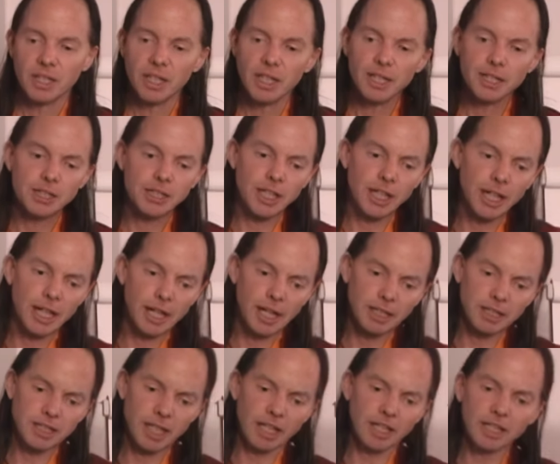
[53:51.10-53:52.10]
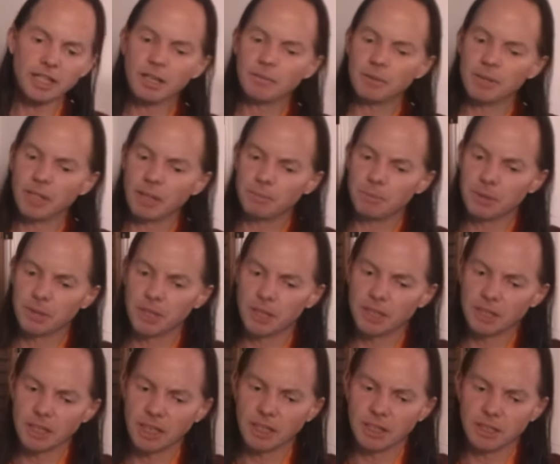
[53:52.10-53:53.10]
Is uh, Asanga coming up with
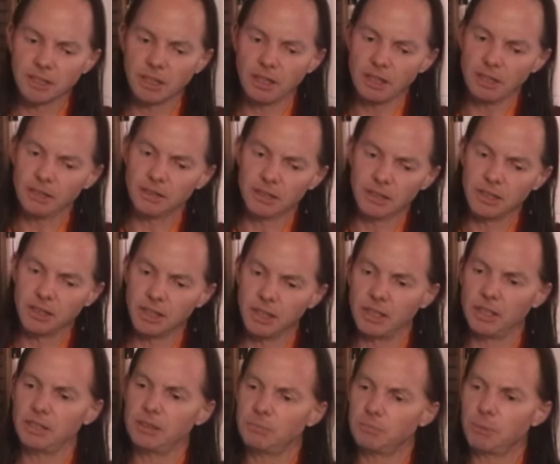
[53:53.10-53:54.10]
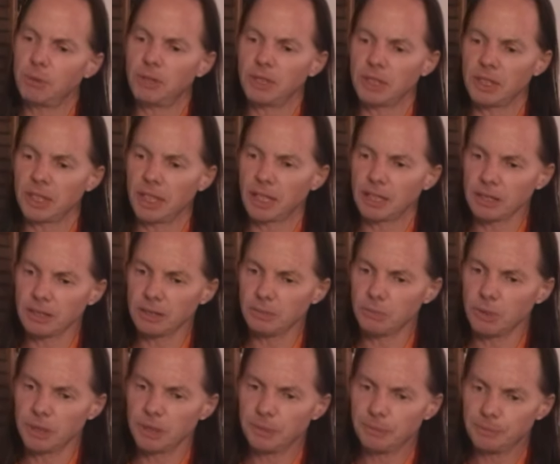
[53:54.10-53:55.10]
this on his own, or is he pulling it out of
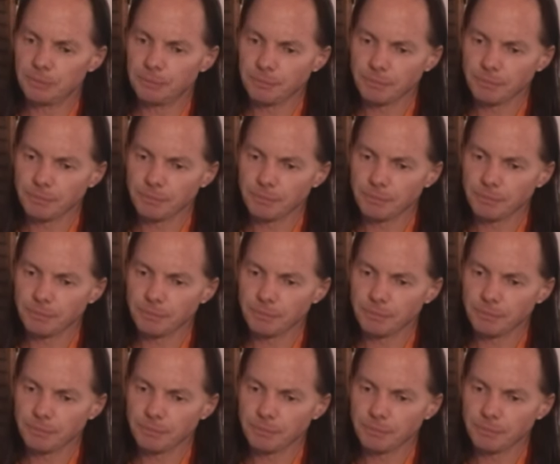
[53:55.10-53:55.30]
somewhere?